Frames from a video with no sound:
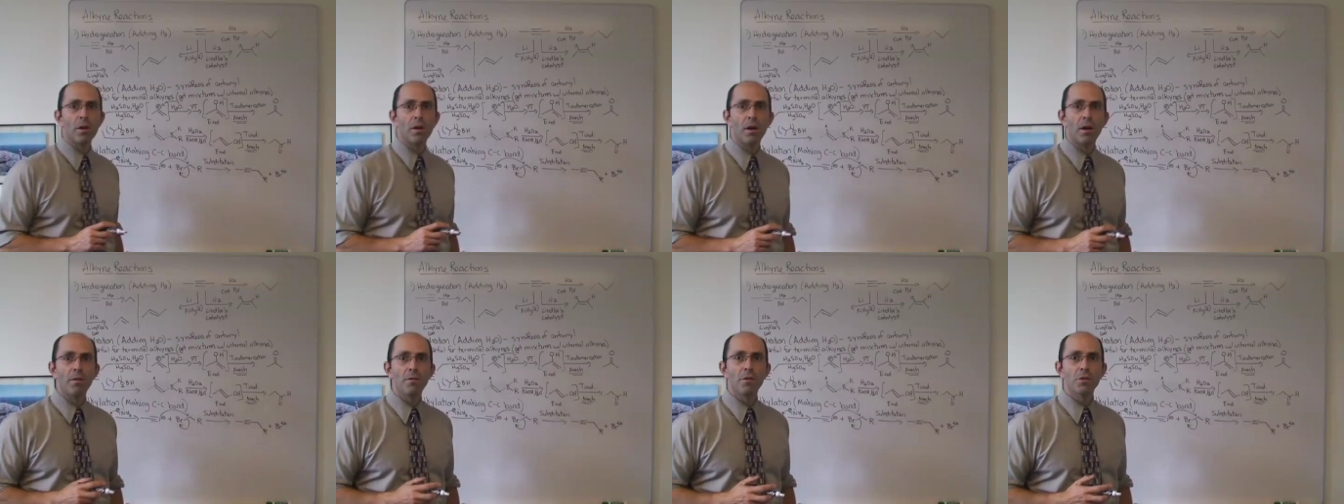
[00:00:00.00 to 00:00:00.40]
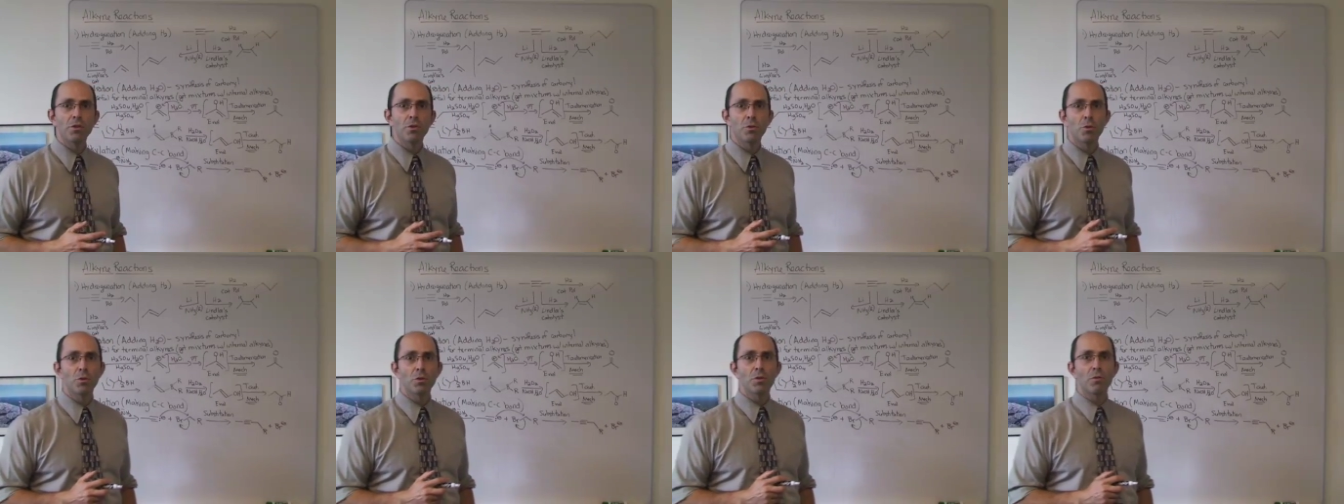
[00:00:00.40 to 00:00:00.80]
of the
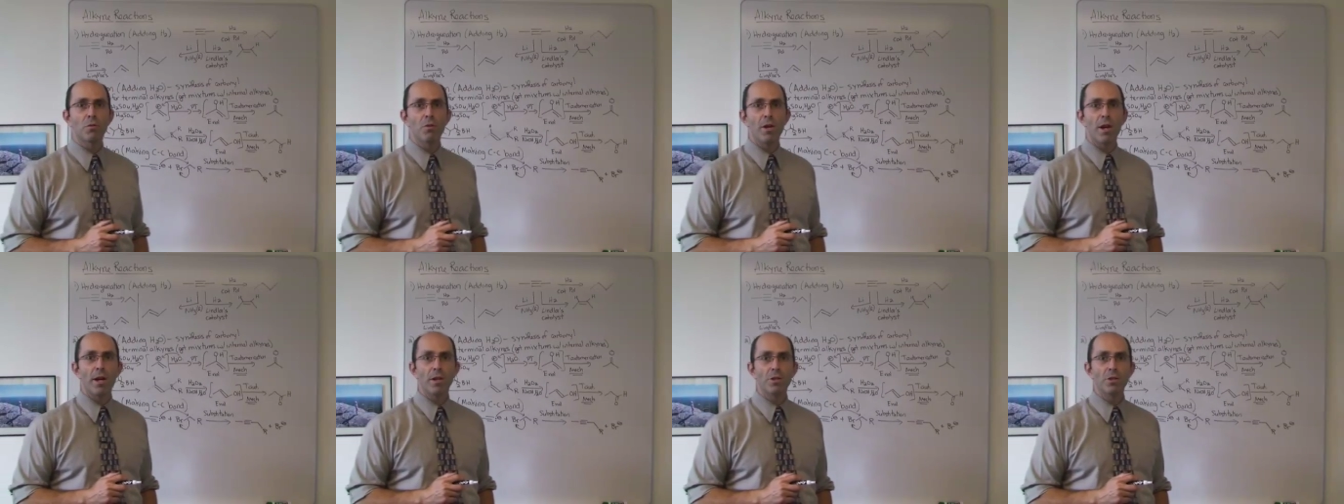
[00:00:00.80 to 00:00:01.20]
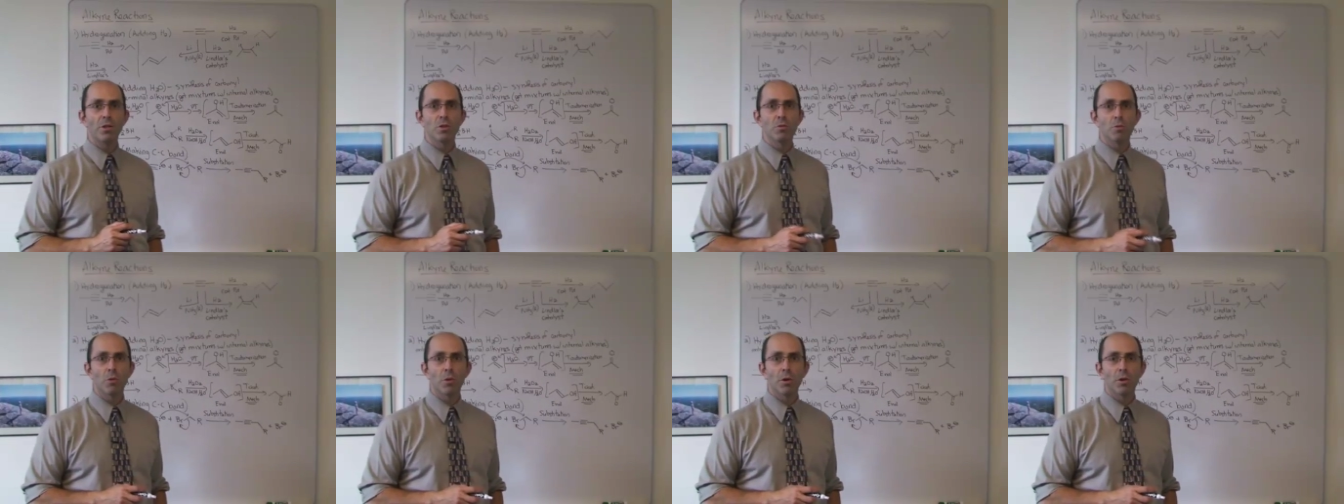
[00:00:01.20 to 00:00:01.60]
sorts of reactions
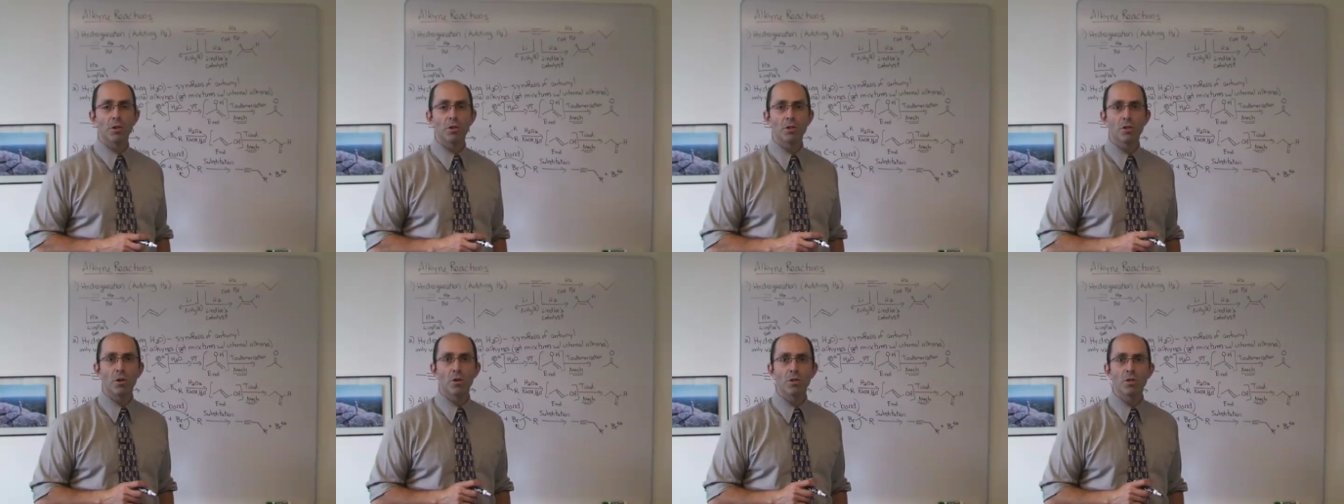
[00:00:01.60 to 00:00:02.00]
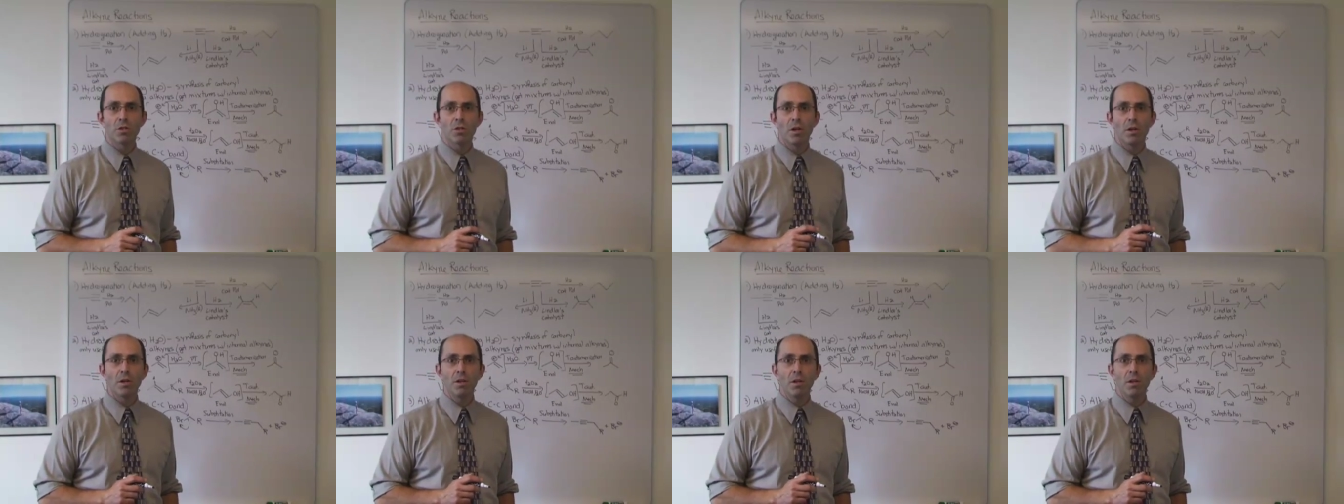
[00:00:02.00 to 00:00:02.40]
we're going to start
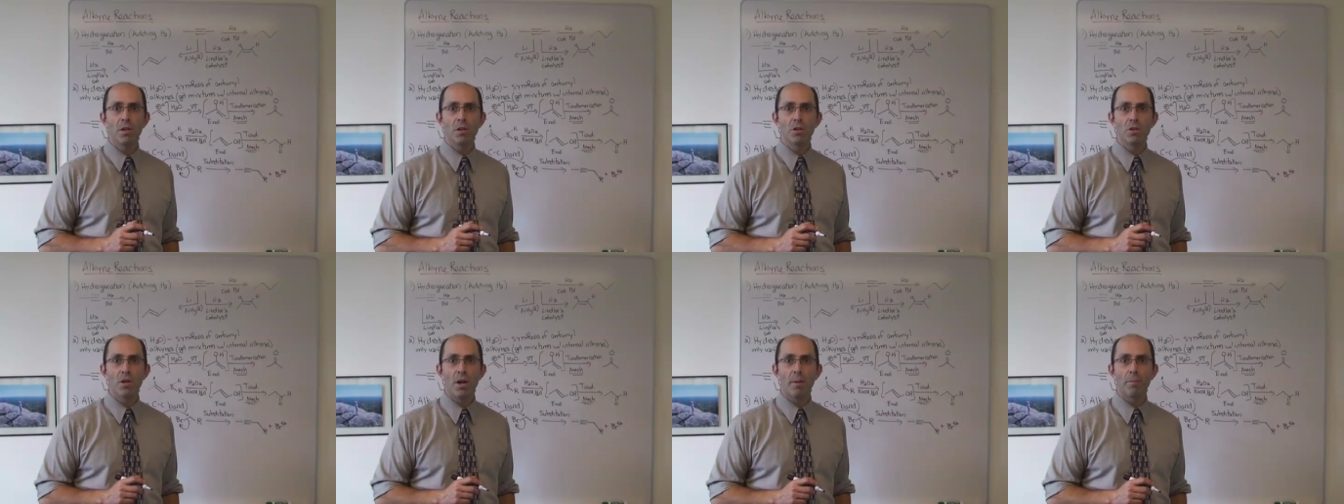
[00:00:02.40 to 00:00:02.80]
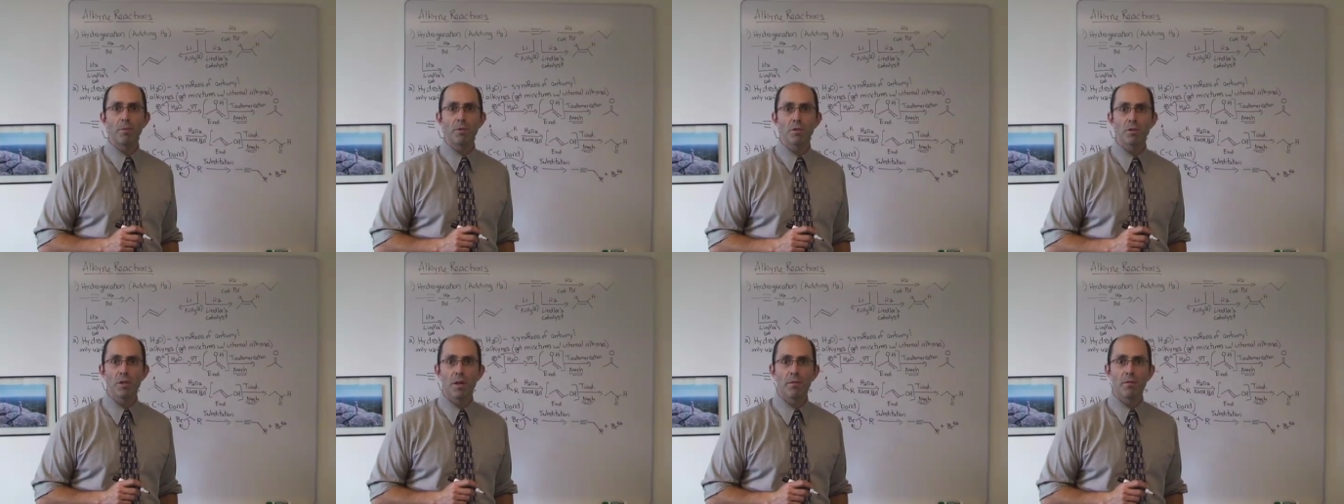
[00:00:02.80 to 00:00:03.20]
studying in Chapter
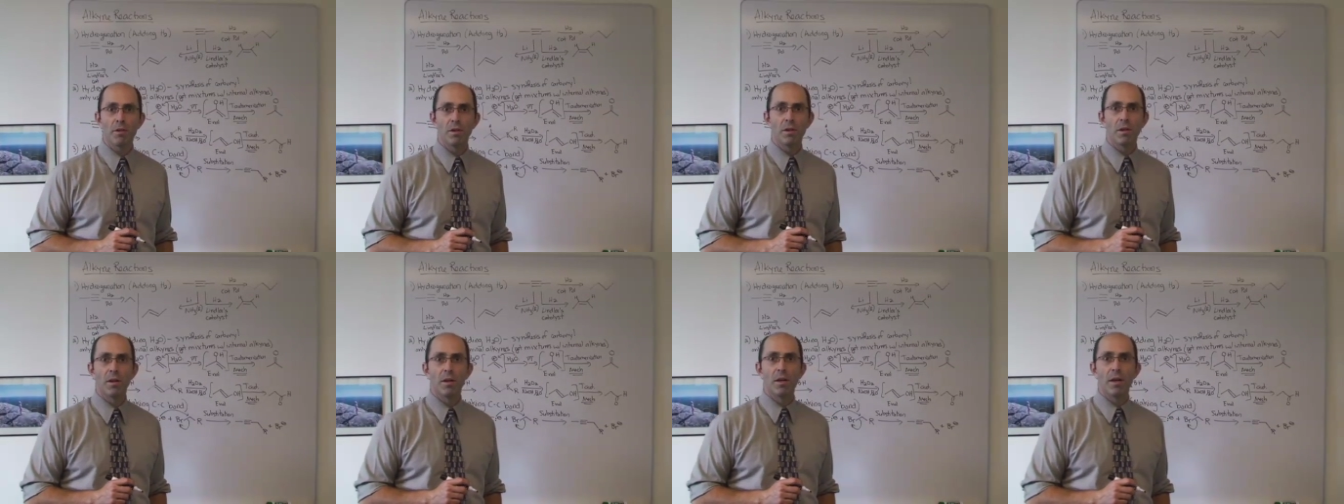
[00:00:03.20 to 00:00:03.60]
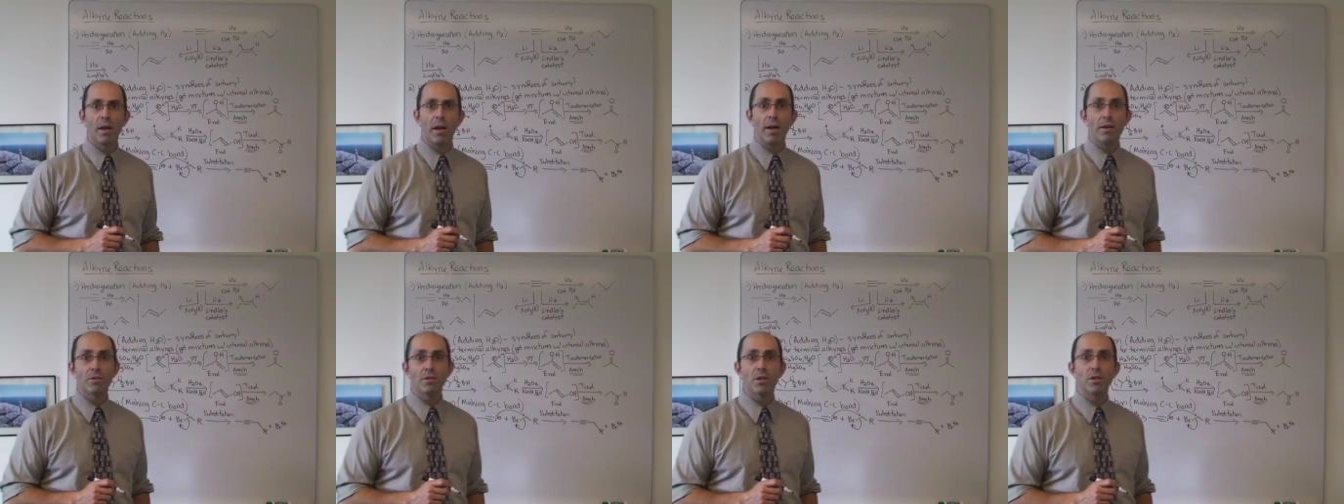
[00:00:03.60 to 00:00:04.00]
7,
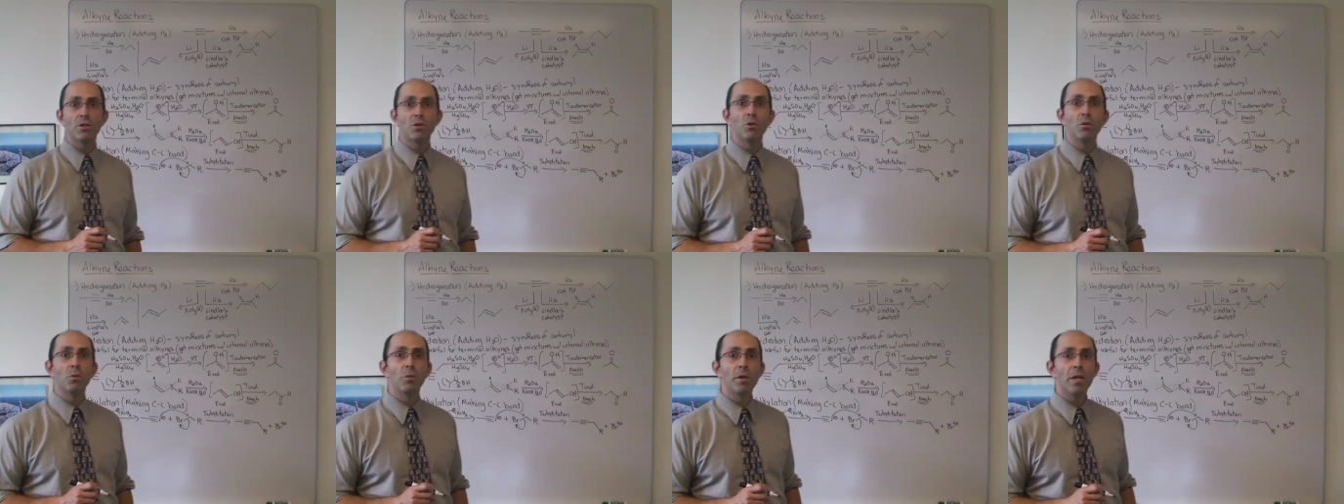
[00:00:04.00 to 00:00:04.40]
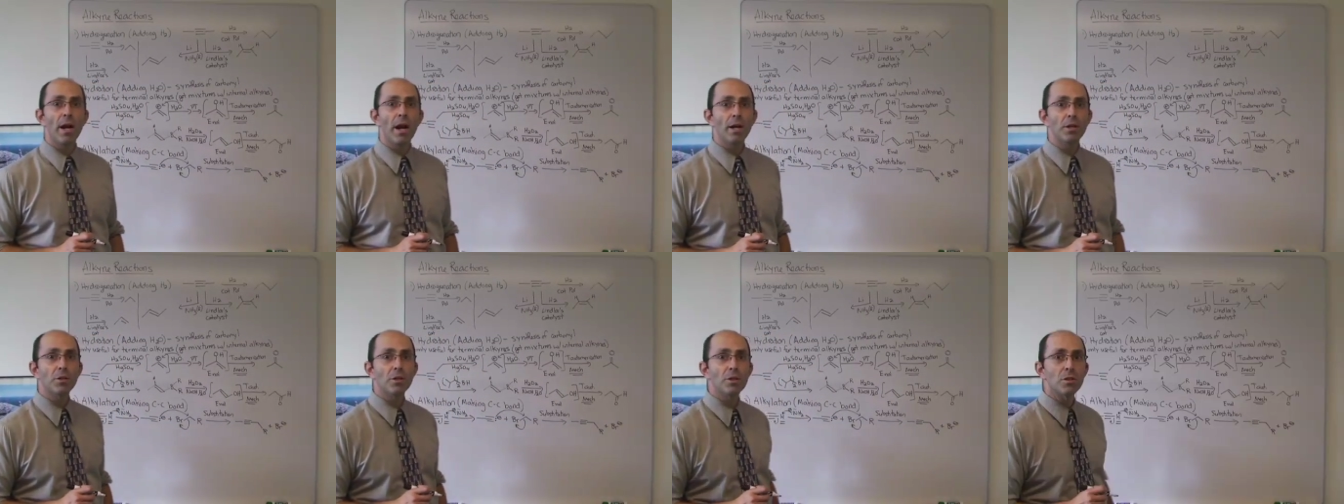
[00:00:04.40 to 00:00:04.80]
SN2
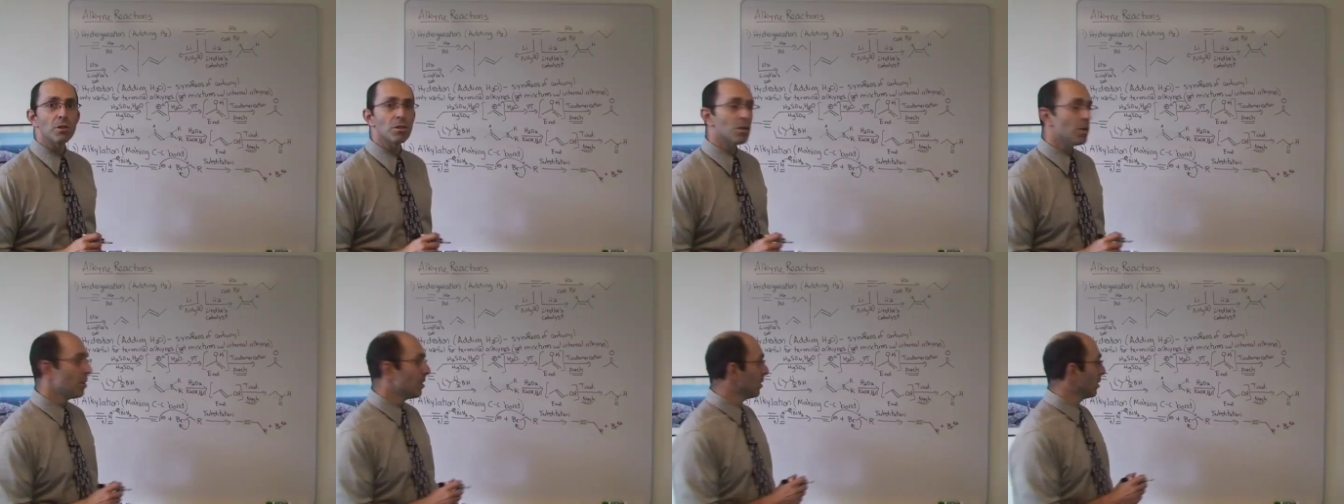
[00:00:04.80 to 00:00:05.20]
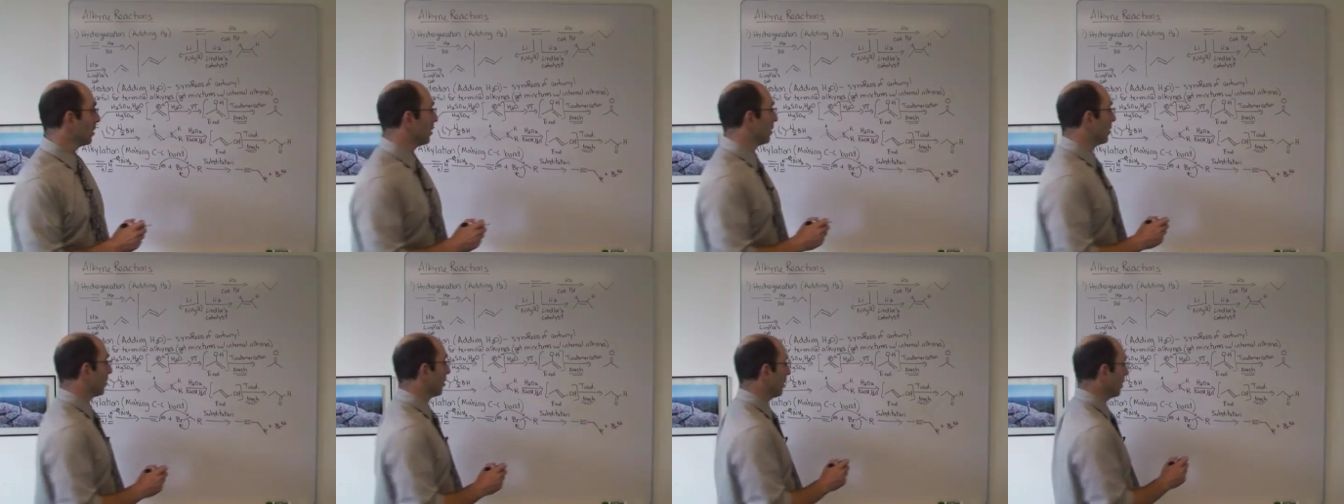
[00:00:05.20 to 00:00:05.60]
reactions,
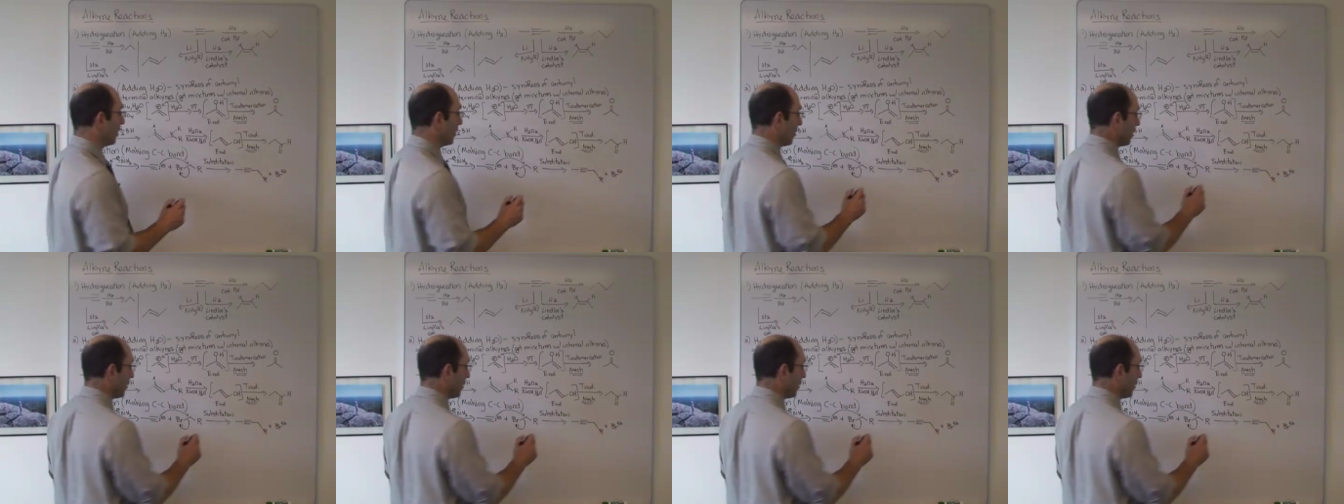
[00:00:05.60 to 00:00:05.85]
right?